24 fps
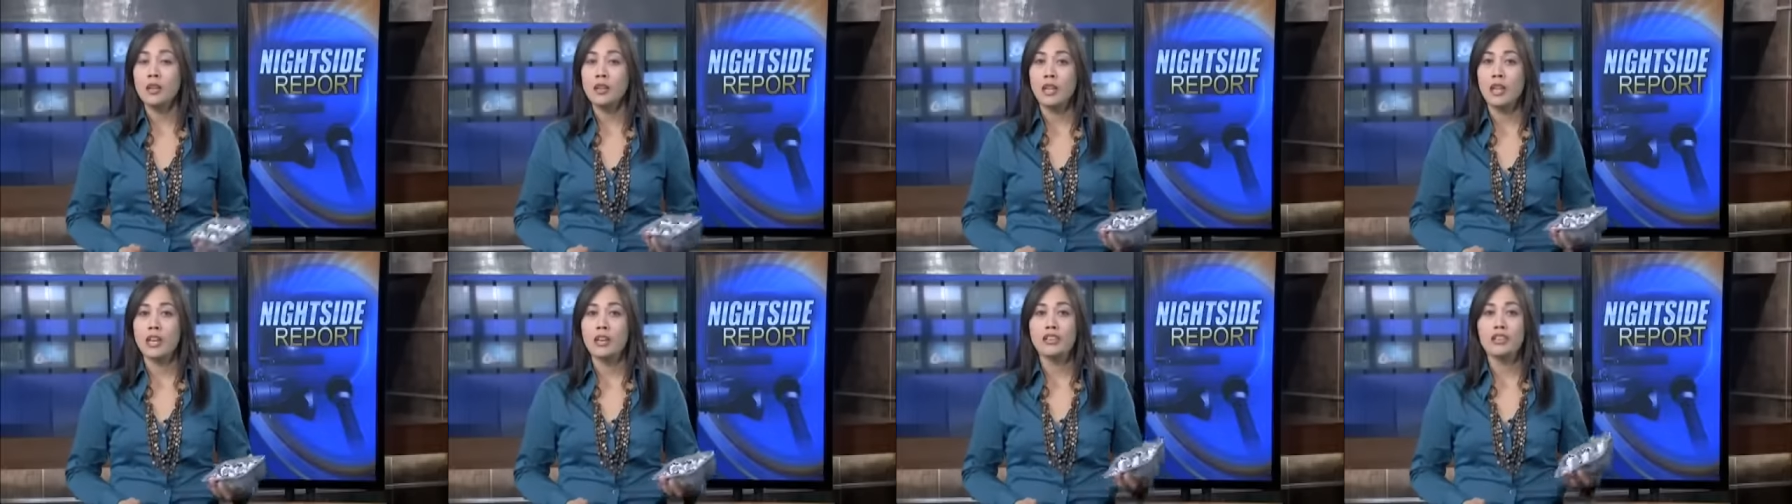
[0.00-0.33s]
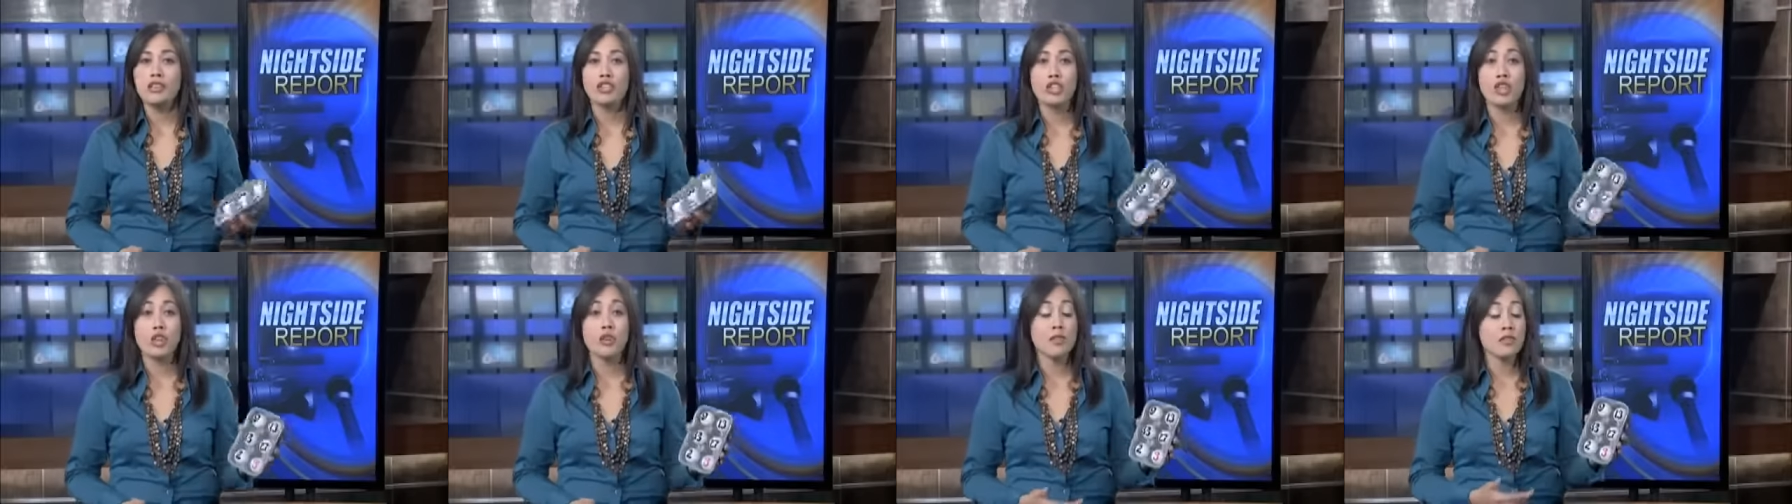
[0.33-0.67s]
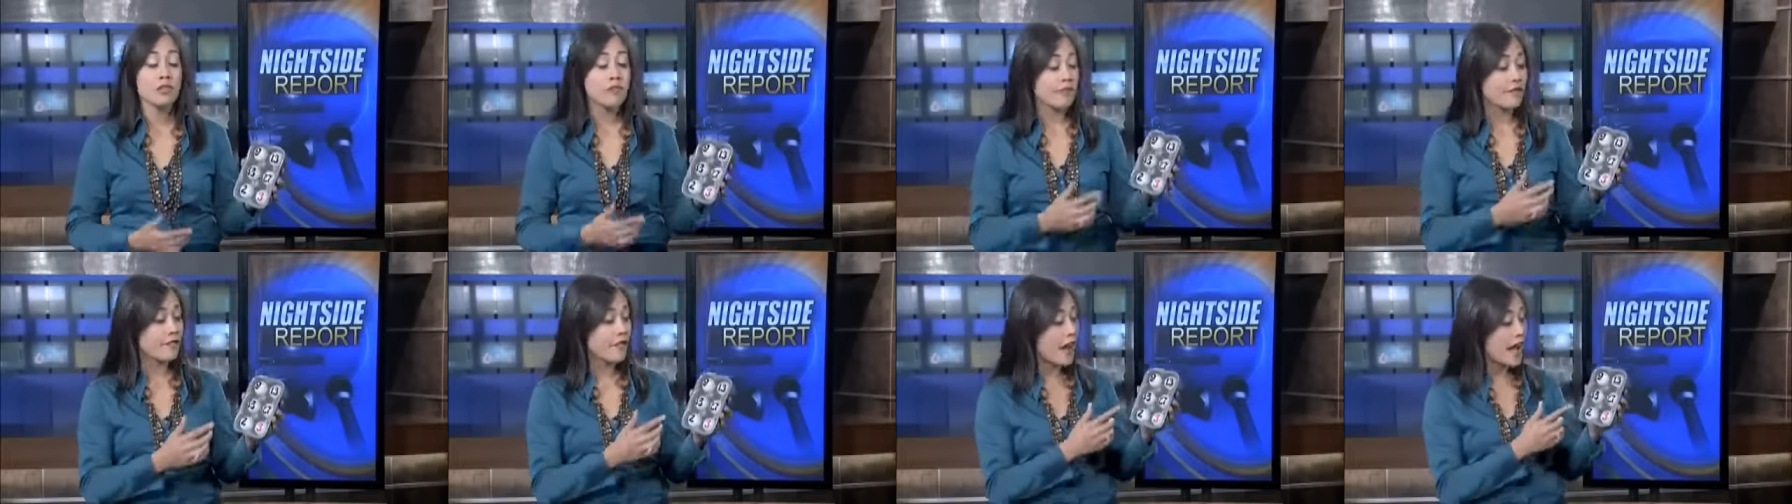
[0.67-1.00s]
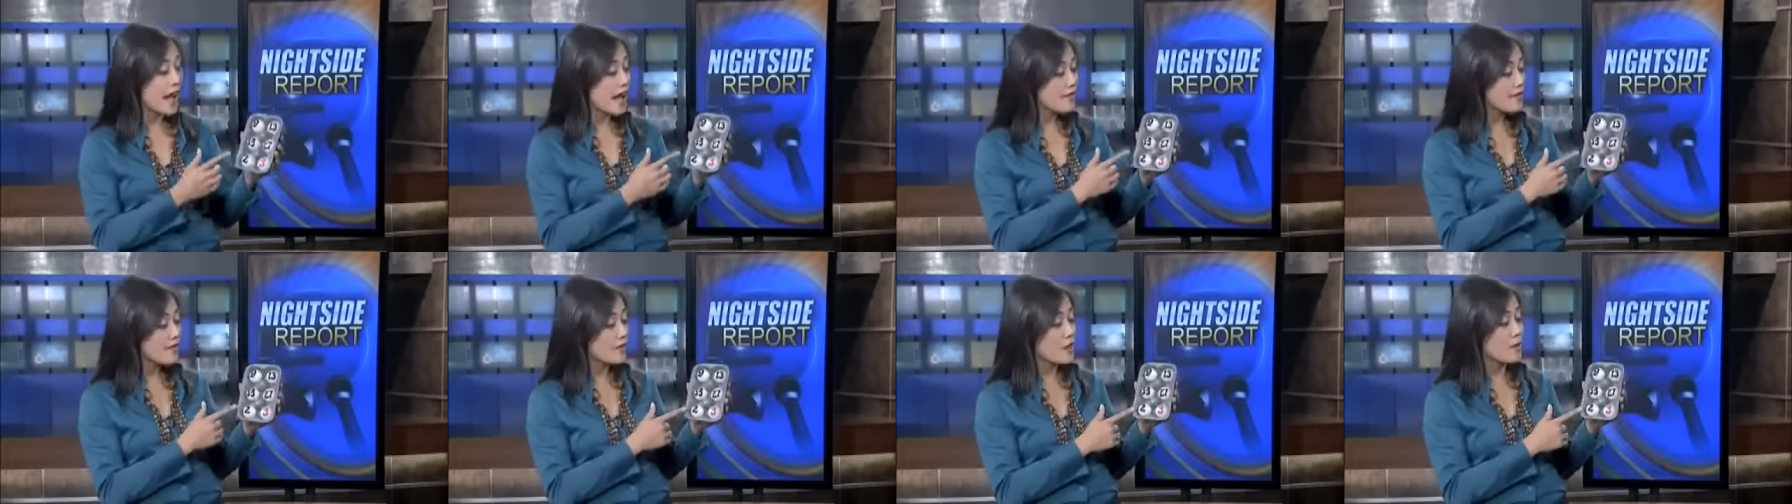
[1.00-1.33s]
Players chose
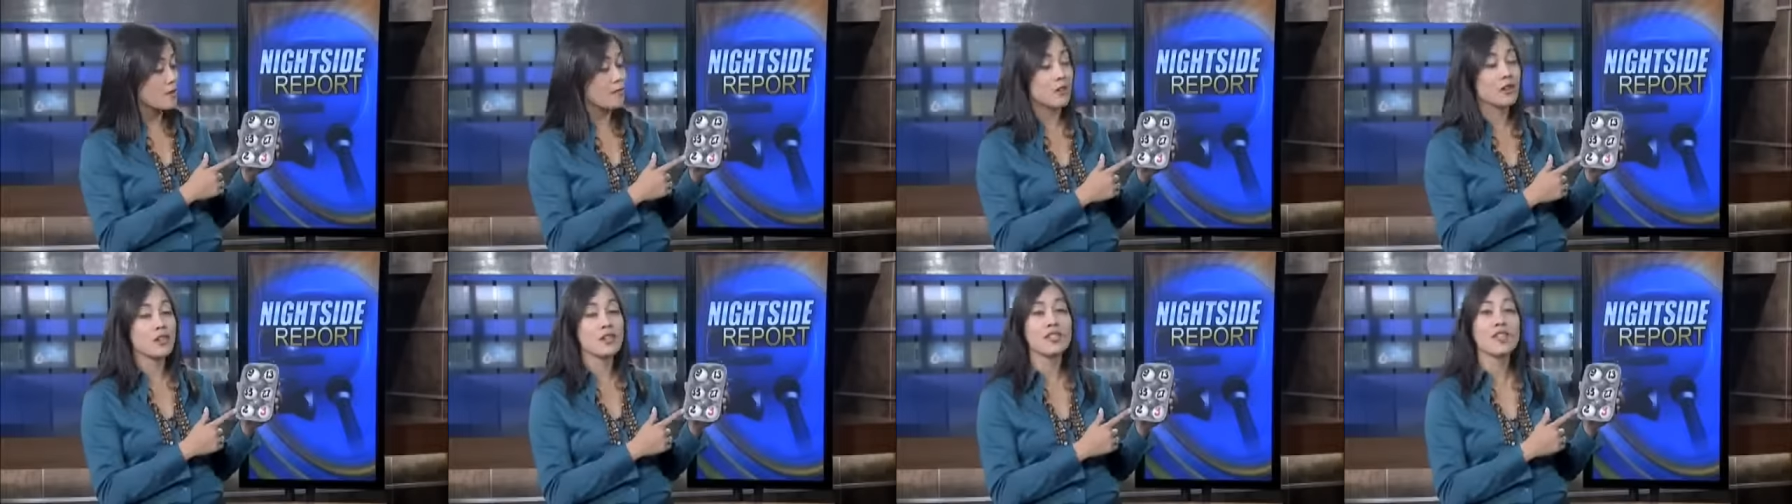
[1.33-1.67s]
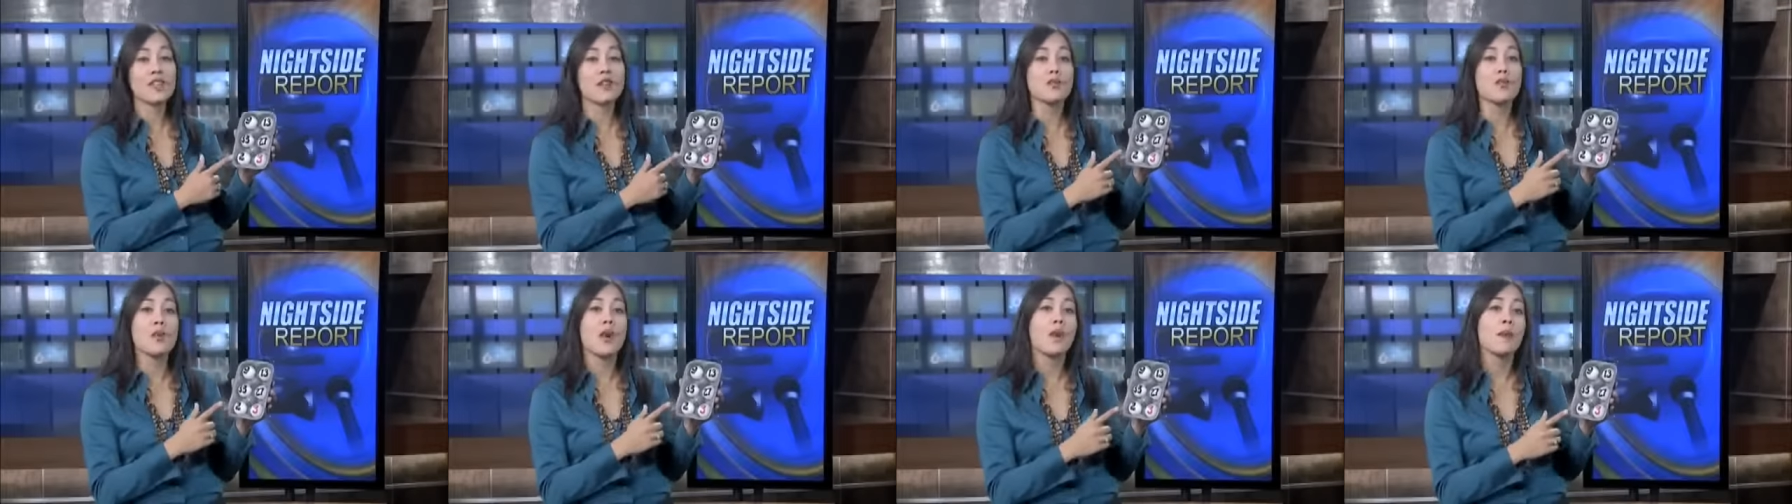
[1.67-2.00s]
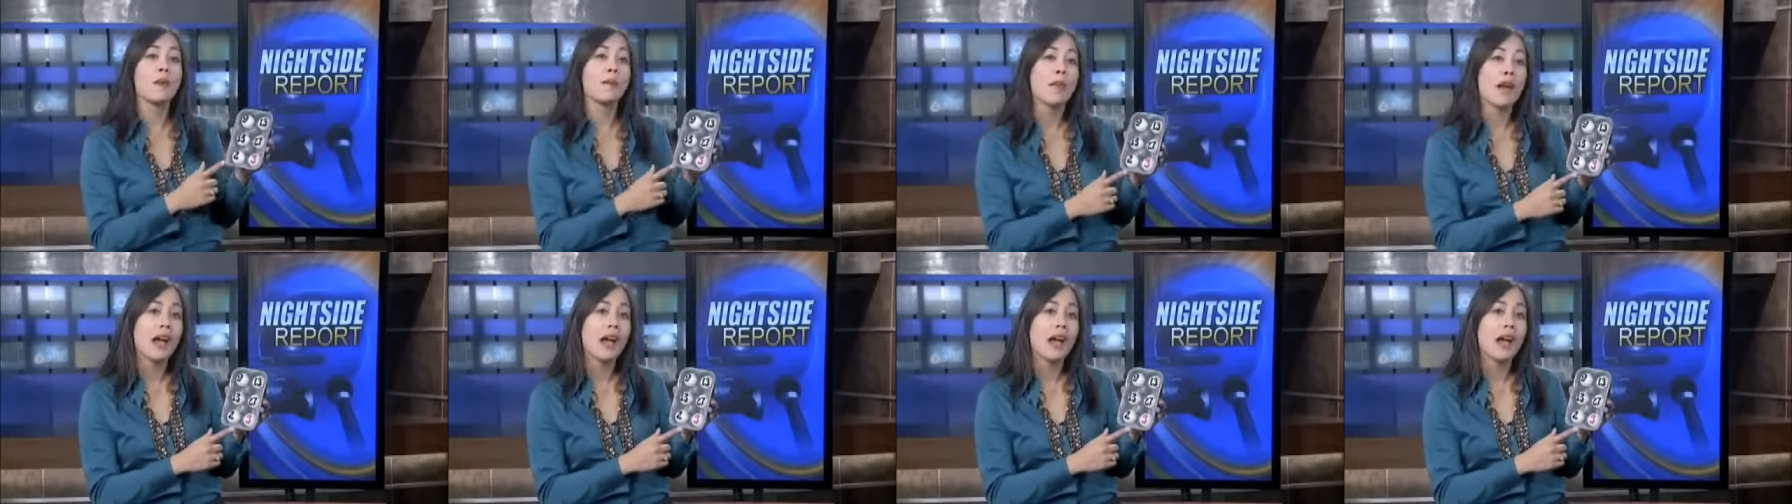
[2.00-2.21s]
five numbers and one